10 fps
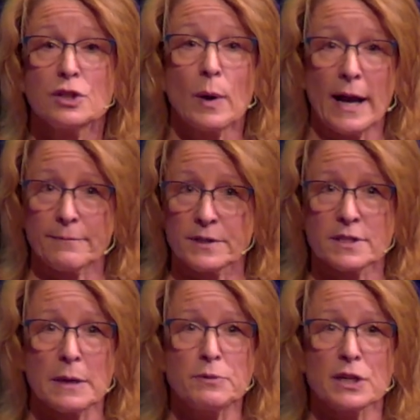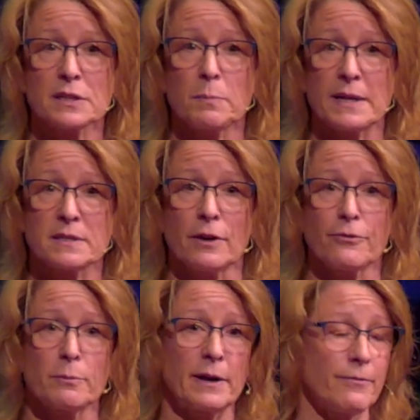Do I have to subject
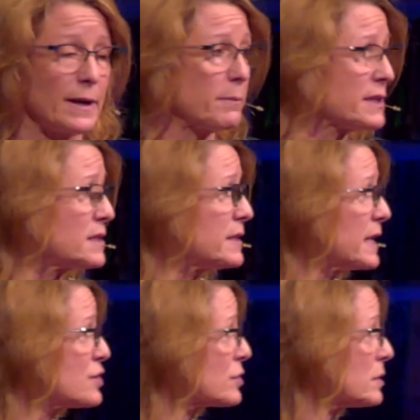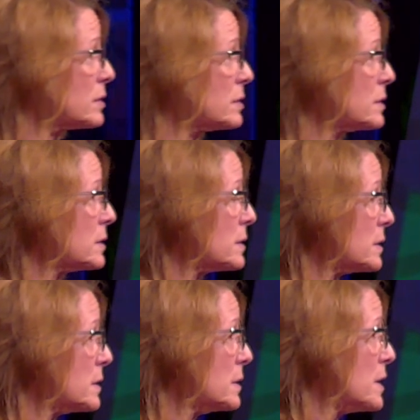myself or my family to danger?
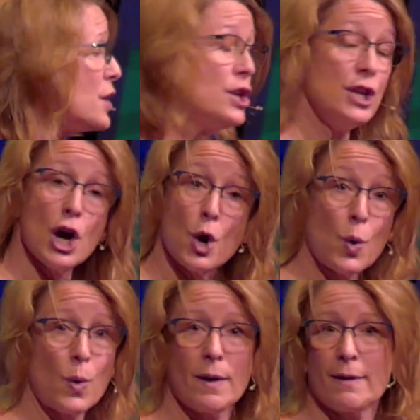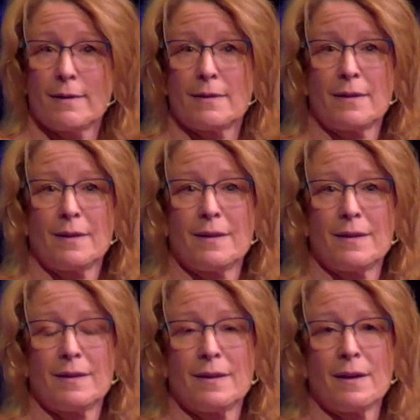No.
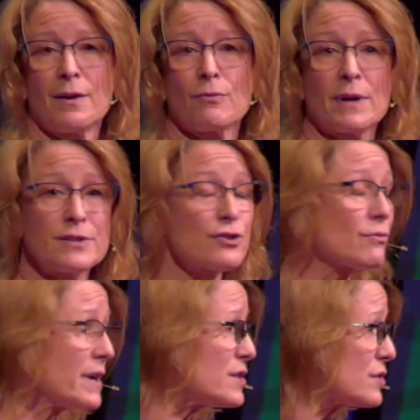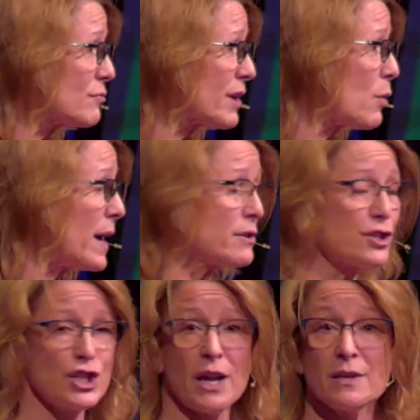Restoration requires
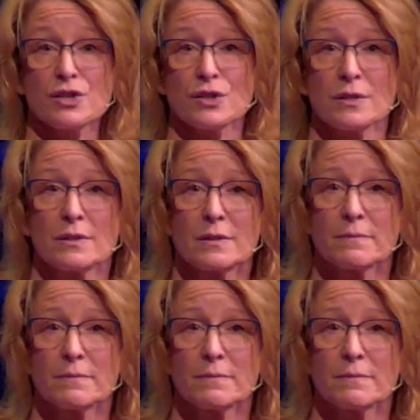change.